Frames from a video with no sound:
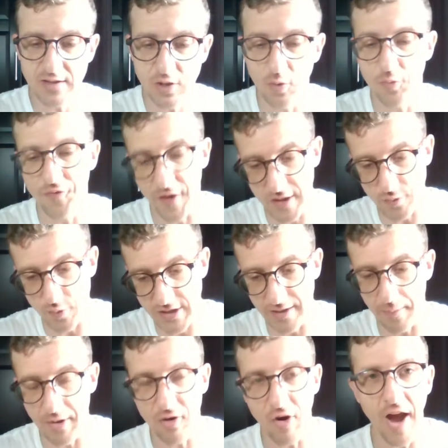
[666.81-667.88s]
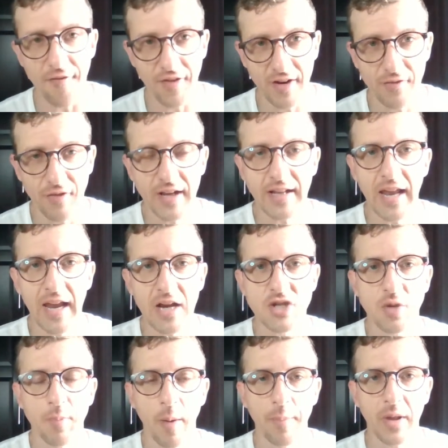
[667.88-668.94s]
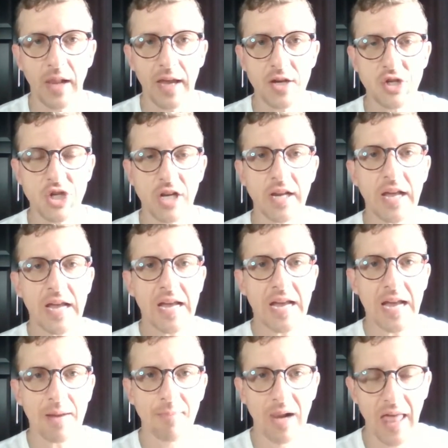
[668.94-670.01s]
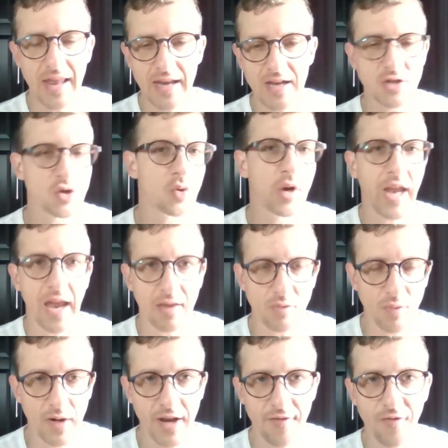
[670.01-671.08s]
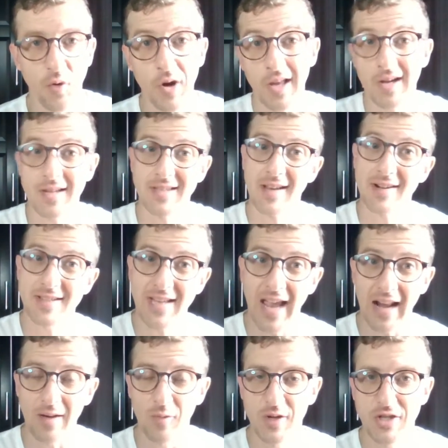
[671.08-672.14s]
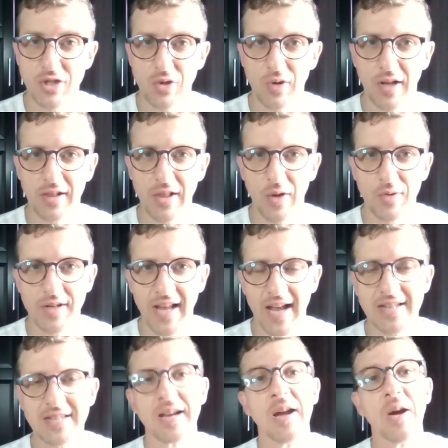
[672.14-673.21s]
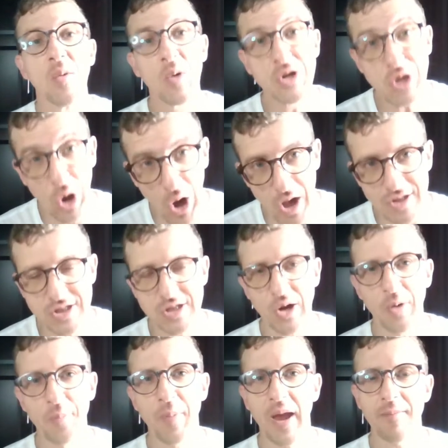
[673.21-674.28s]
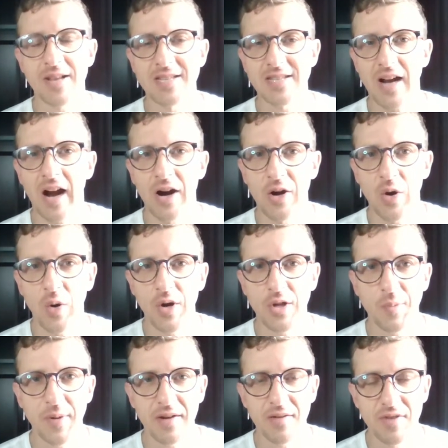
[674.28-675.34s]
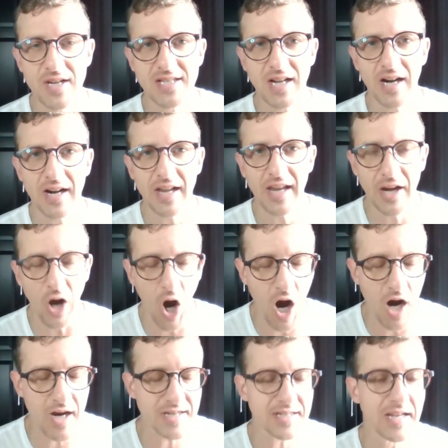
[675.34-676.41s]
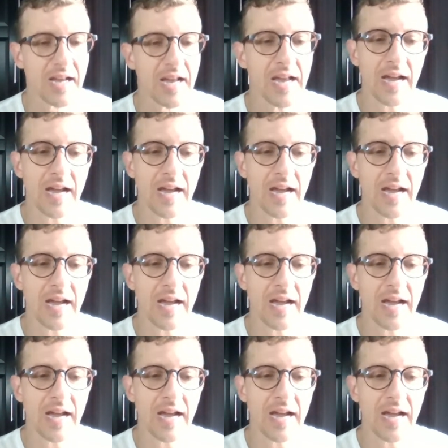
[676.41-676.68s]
So, first was demographic, right? Aging population and millennials who can't really afford it because they're saddled with student loan debts, which also payments are going to be restarting in August.